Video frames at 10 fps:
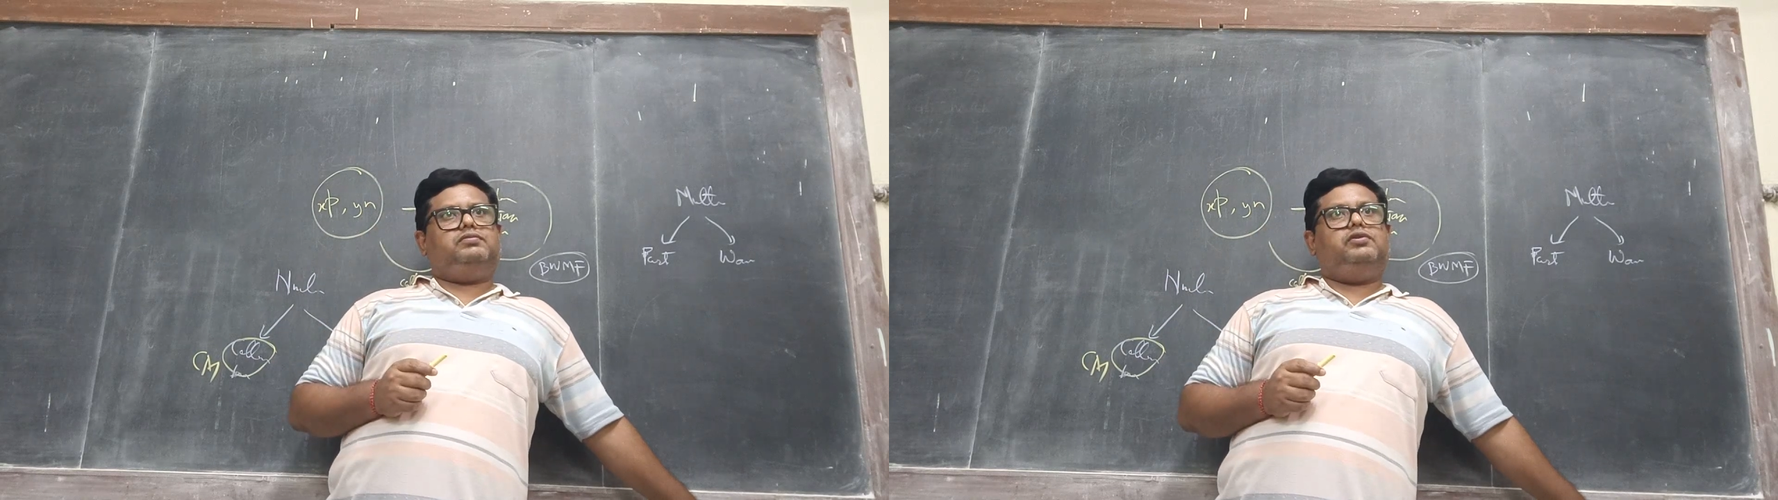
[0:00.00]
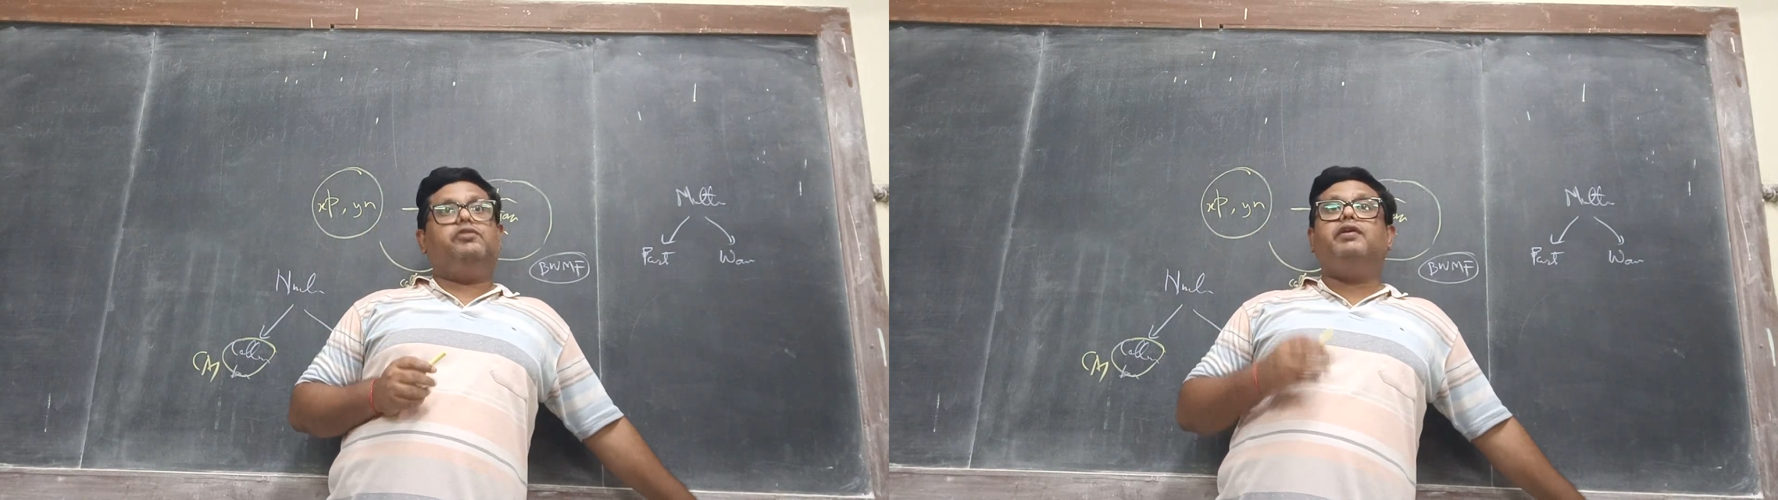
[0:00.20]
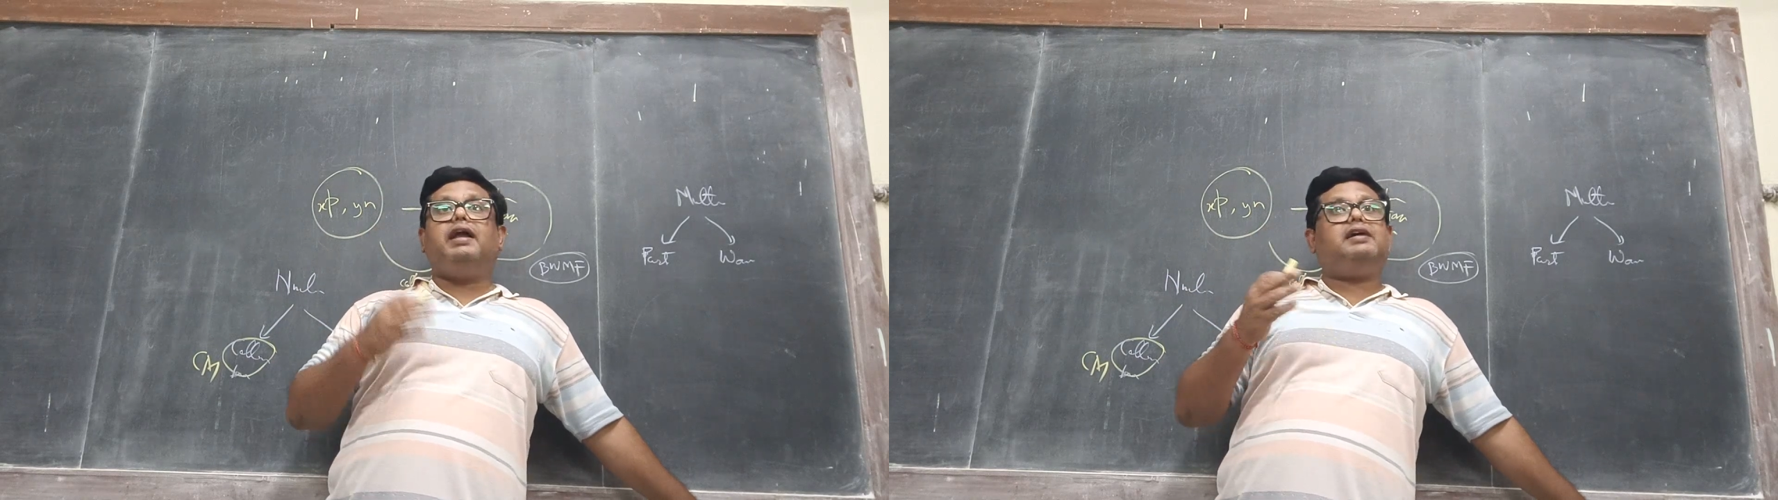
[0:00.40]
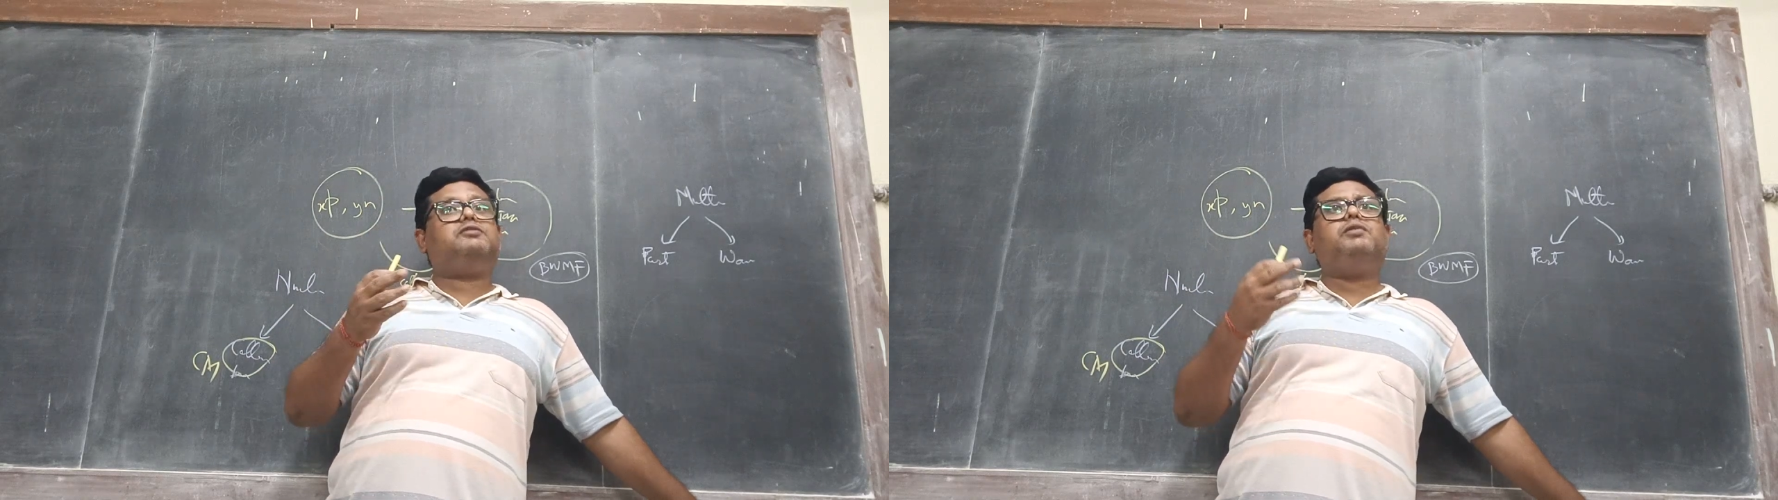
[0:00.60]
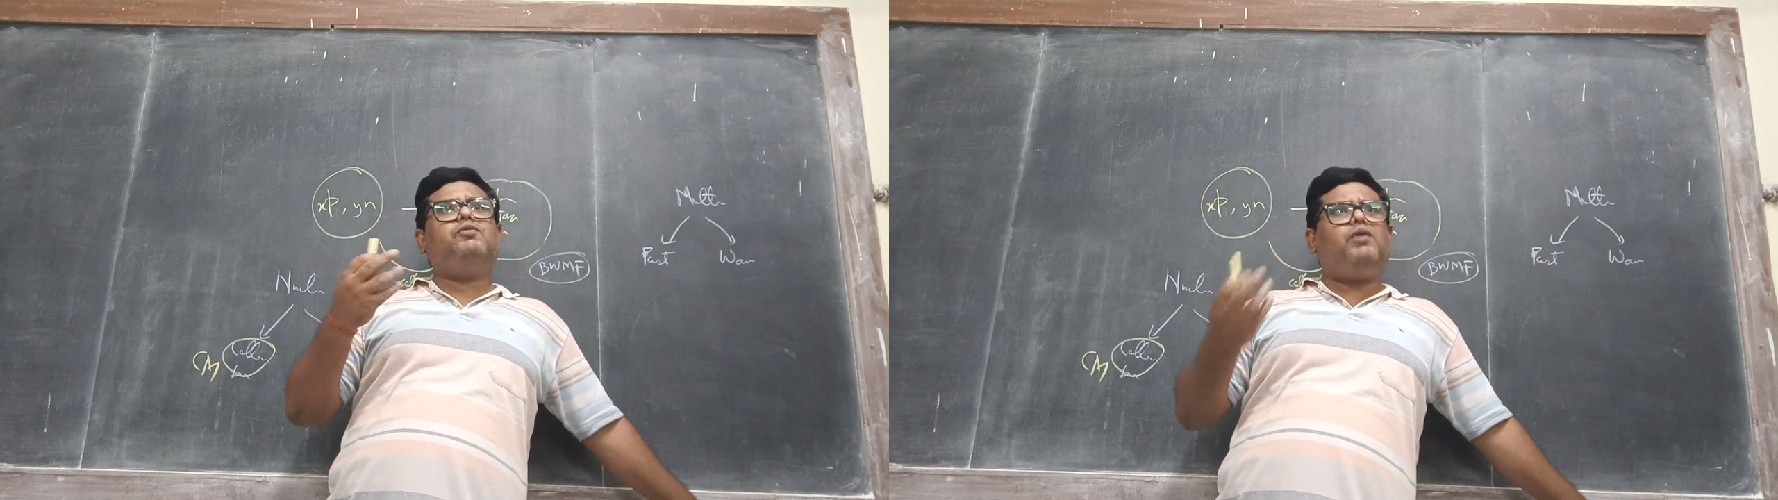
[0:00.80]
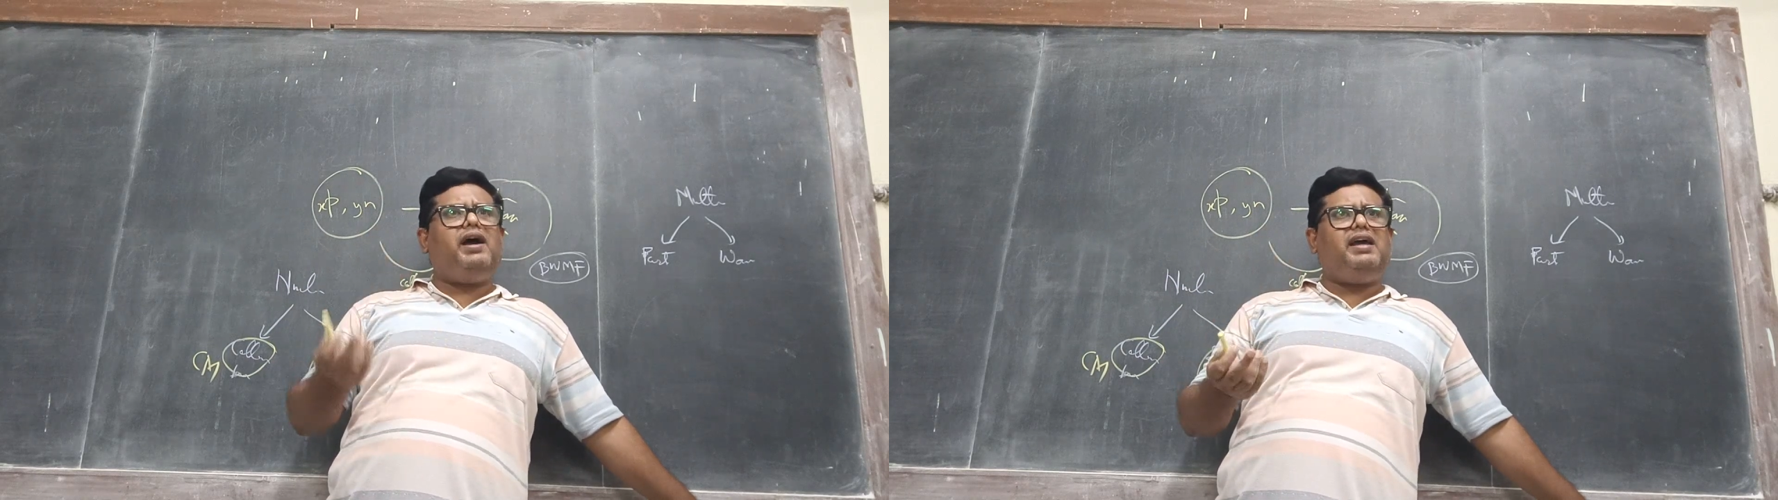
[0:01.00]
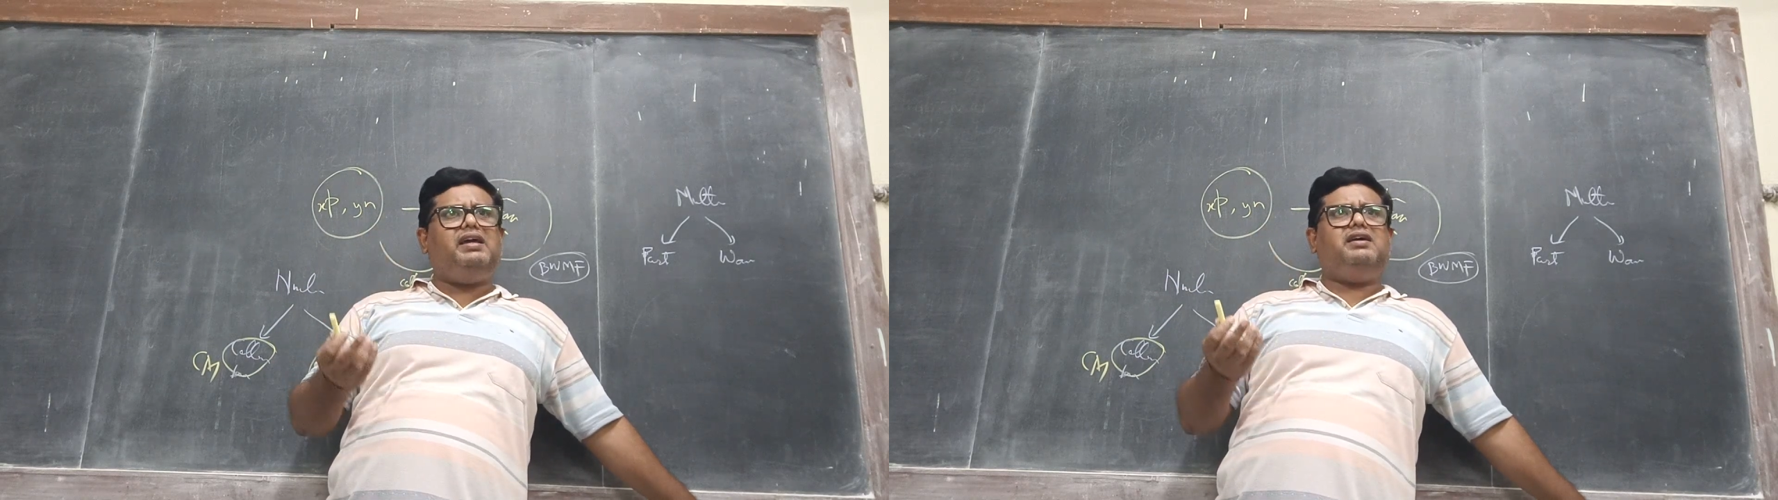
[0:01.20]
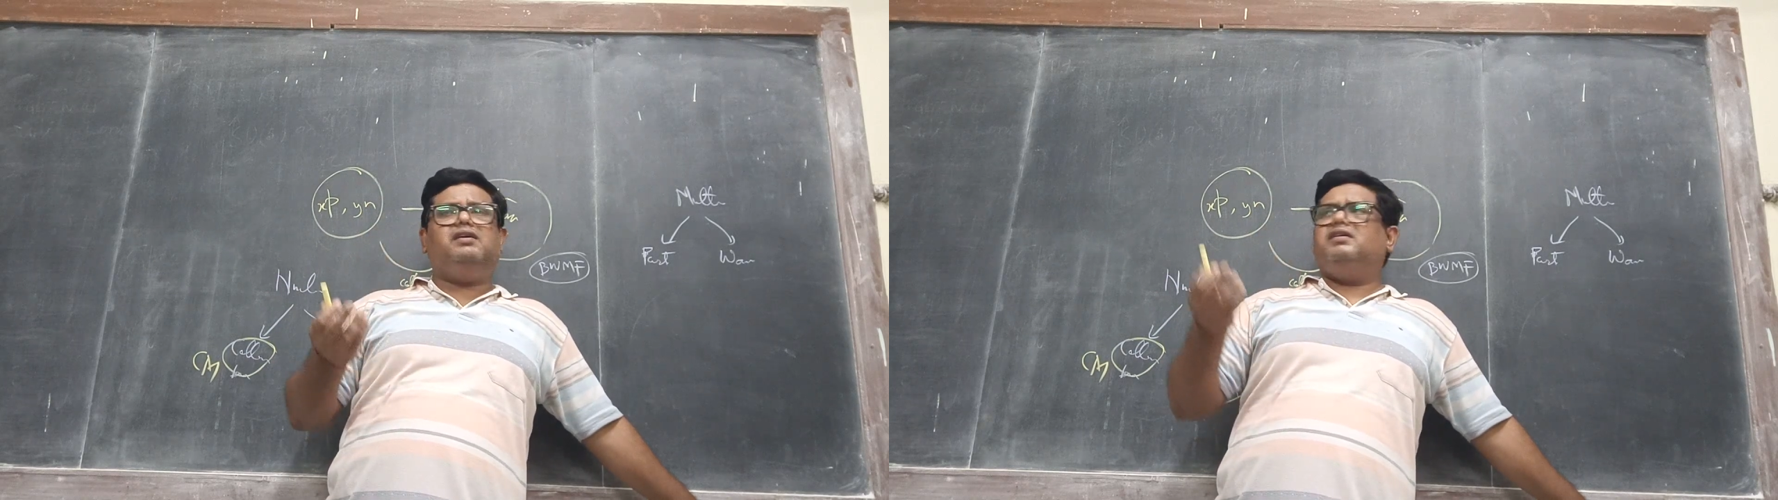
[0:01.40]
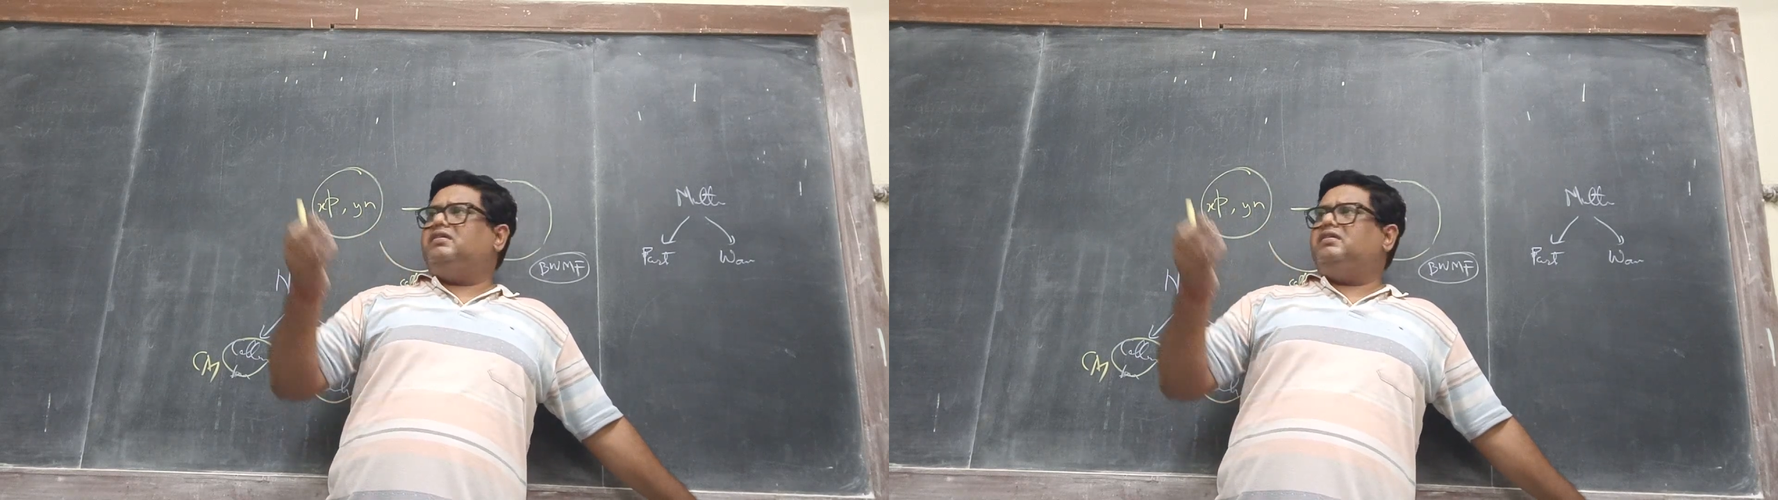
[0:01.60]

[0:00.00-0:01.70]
You will ask me why?